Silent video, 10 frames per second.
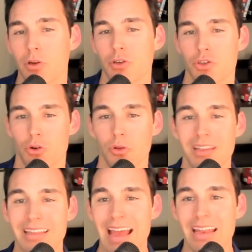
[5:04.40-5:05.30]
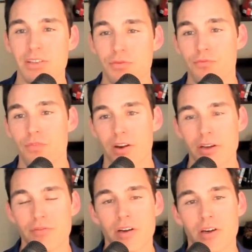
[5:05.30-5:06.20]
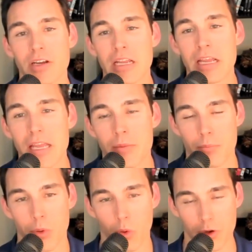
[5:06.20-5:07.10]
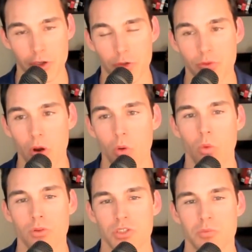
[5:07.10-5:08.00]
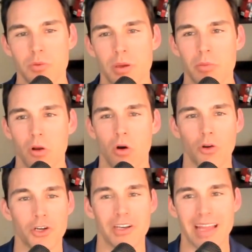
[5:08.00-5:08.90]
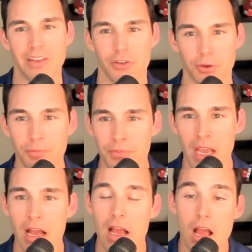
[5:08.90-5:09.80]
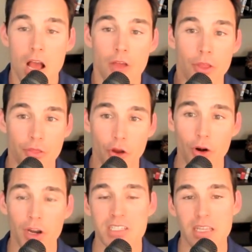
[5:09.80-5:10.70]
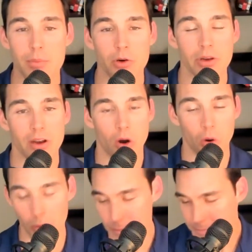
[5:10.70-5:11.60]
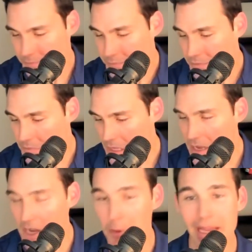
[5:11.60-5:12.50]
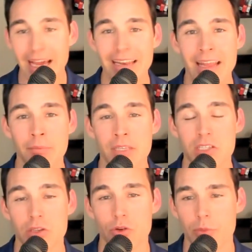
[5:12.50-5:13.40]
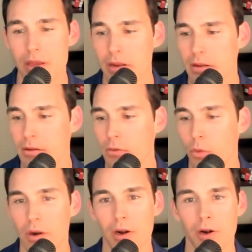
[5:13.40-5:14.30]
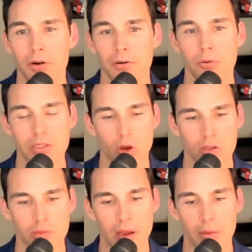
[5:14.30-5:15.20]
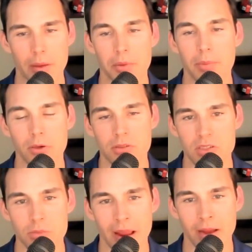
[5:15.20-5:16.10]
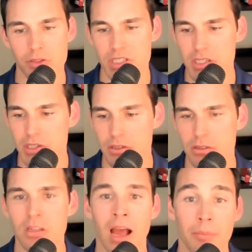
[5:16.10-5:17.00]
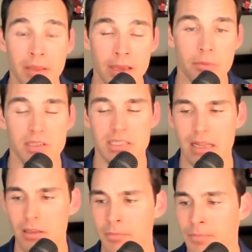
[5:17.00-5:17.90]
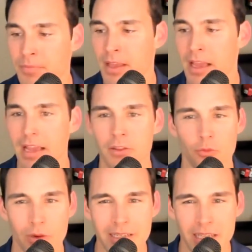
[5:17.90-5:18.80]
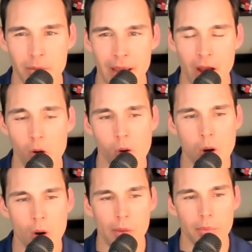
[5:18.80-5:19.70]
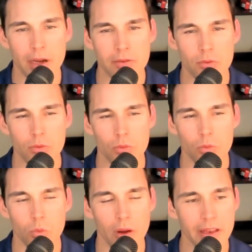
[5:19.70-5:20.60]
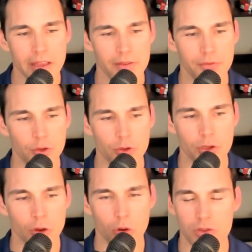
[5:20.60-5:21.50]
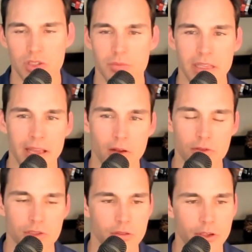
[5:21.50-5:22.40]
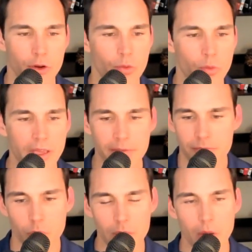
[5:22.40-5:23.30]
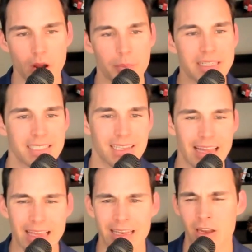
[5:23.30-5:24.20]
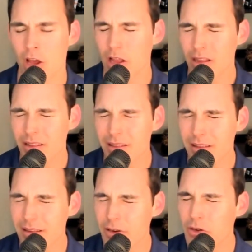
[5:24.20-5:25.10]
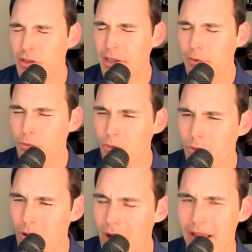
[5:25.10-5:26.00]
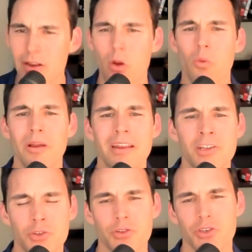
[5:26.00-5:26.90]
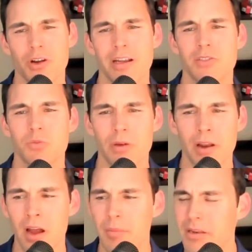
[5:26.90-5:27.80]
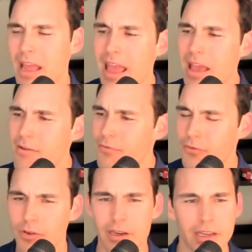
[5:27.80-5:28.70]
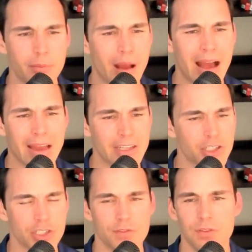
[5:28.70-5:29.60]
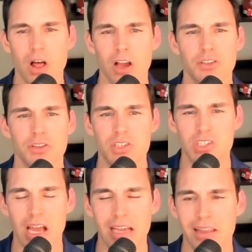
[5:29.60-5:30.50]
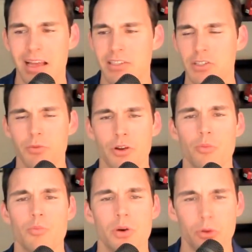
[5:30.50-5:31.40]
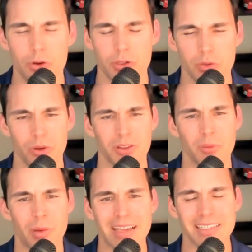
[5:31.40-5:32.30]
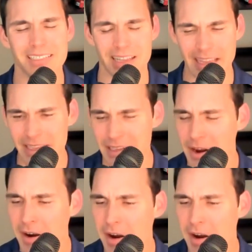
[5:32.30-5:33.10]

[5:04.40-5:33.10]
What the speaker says: to control the debt is very, very important. You don't want someone to be able to call your debt due. The third is the ability to hold. Now, we kind of named this a little bit where we talked about maybe building some houses, not being able to sell them, and then renting them out. But what if you can hold something else? We bought a piece of land literally right when interest rates went up and everybody just flocked to the sidelines. There were no builders that wanted to buy this land.